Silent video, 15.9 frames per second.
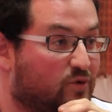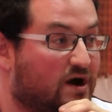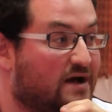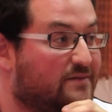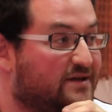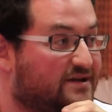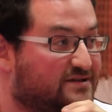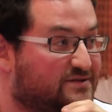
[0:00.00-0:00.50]

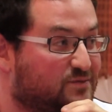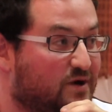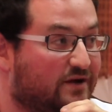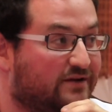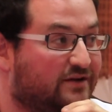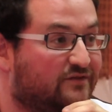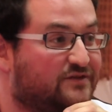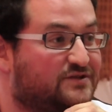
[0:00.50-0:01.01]
Why? Because
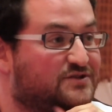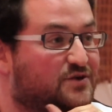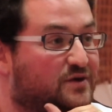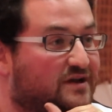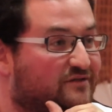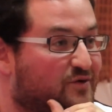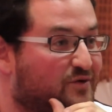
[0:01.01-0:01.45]
wild elephants don't have